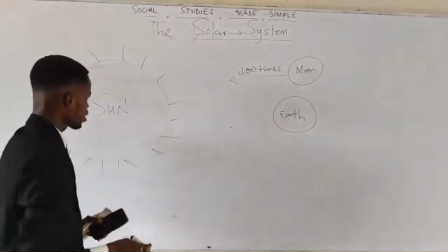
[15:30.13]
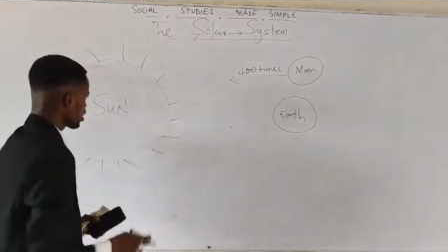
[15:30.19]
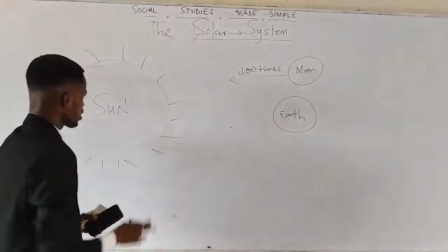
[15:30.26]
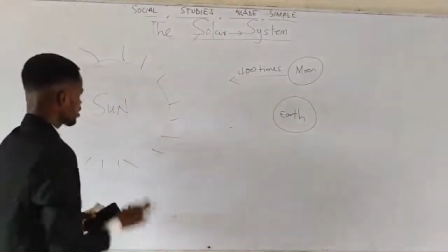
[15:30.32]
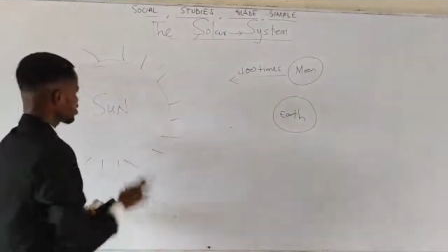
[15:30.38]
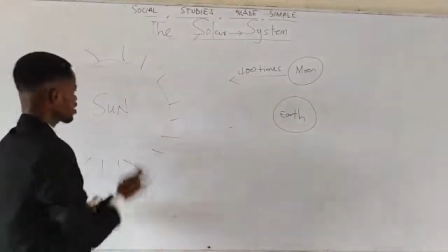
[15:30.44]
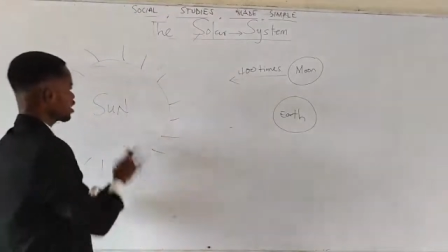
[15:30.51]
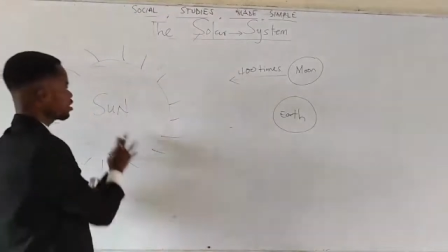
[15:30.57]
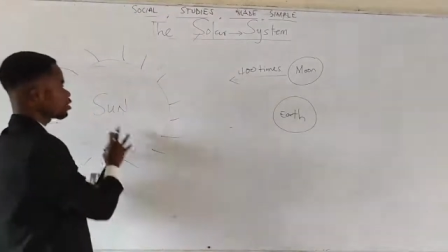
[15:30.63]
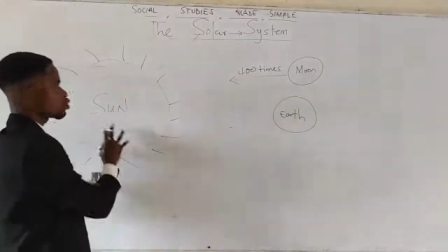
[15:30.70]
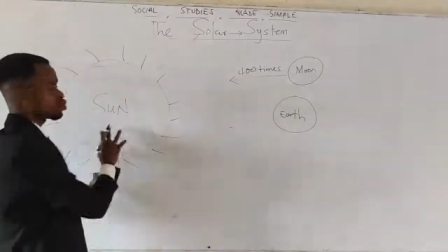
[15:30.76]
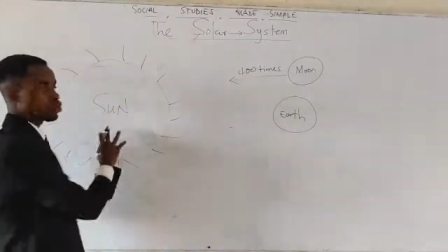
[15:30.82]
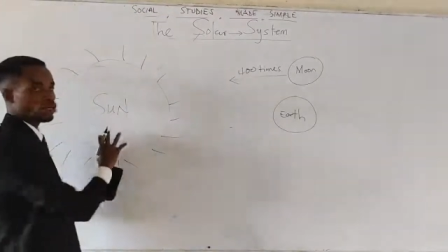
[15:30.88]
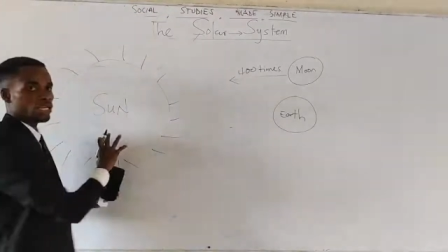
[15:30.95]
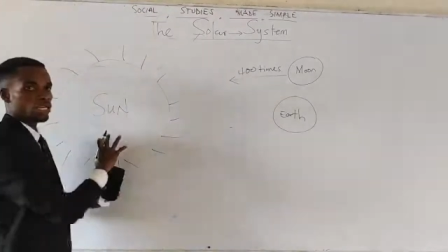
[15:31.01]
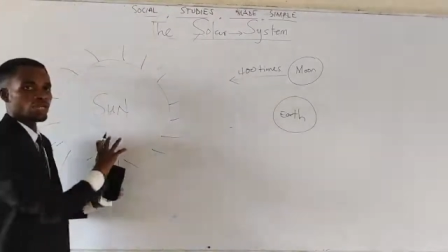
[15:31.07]
The sun is
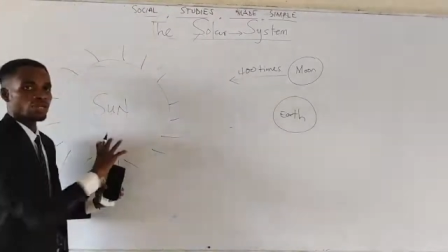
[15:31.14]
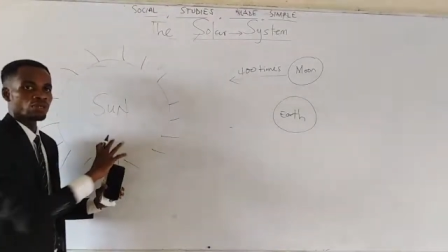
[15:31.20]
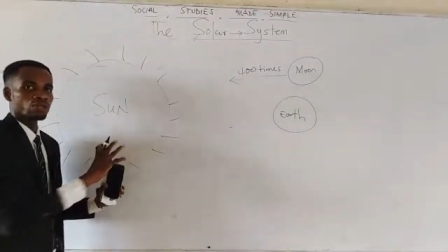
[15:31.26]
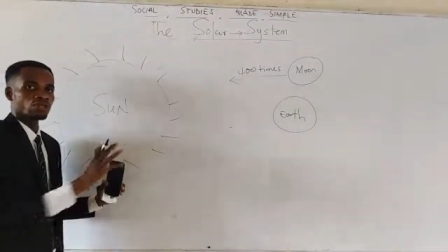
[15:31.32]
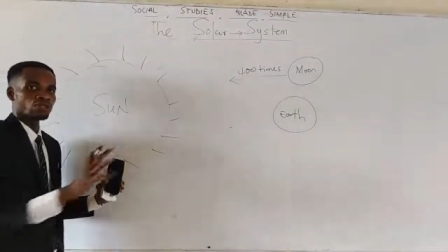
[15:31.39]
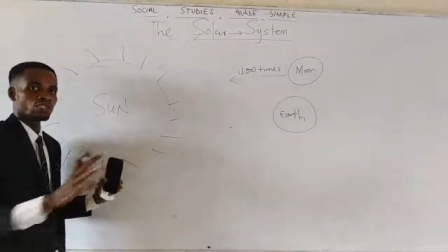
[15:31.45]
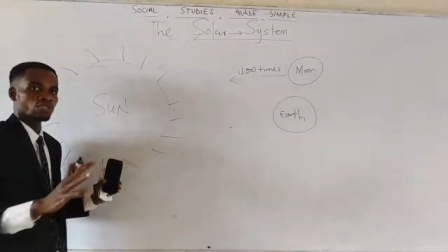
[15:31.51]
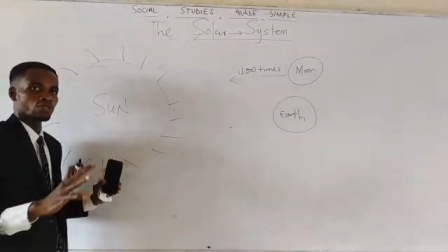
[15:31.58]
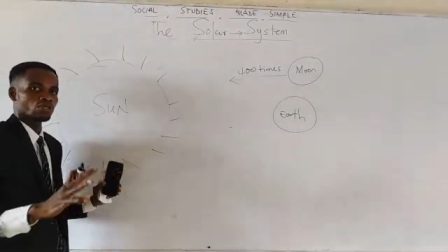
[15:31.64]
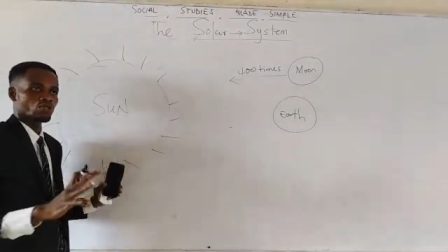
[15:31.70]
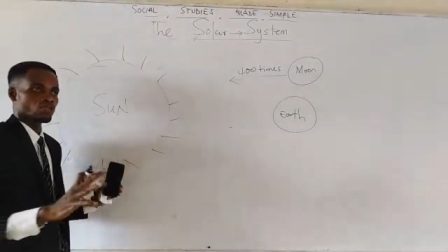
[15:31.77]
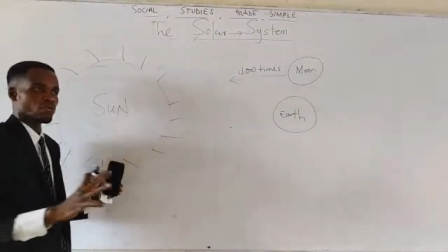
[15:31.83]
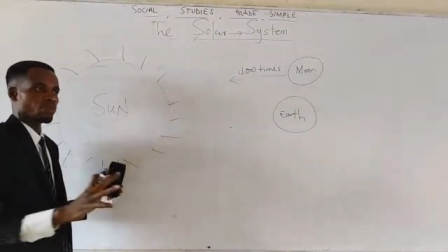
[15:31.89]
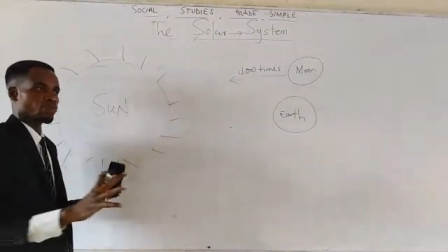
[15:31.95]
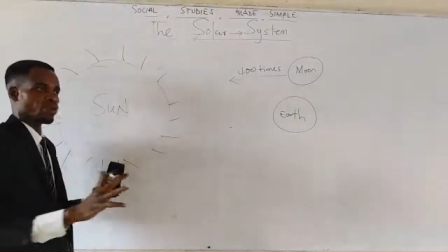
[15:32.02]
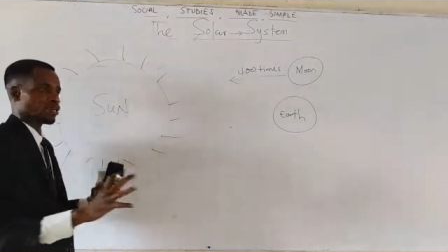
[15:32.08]
so huge to
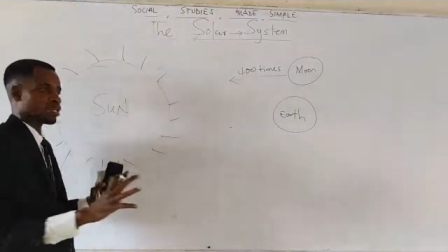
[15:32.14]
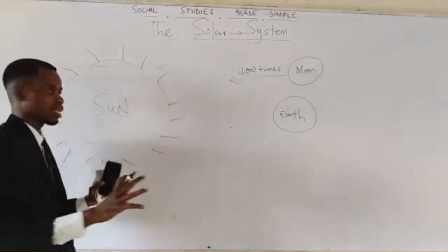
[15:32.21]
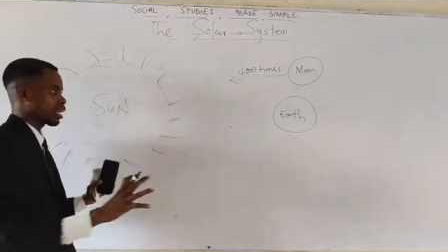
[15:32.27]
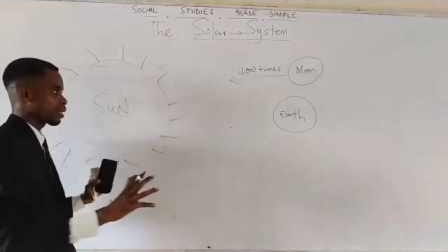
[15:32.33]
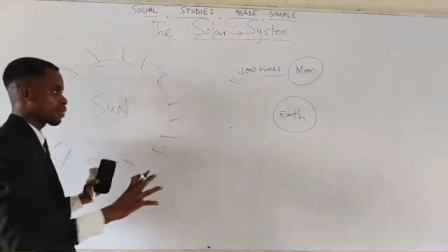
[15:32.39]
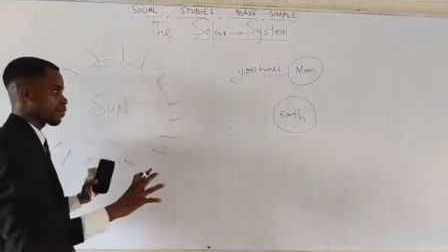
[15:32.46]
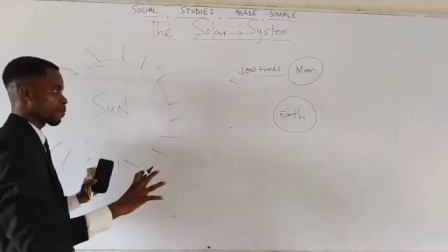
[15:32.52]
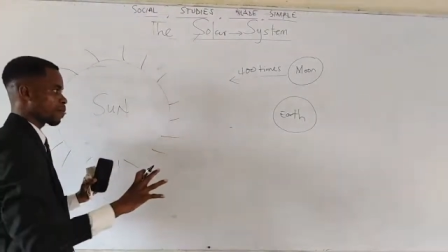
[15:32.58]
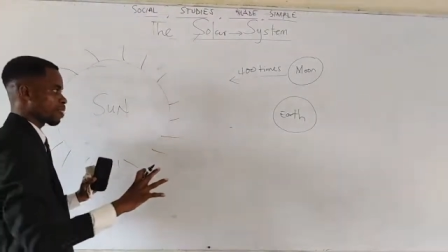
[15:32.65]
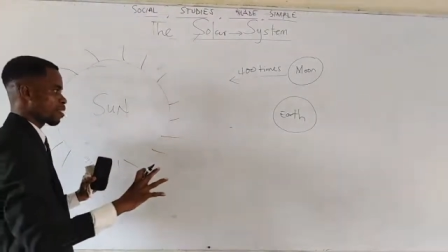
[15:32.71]
the point that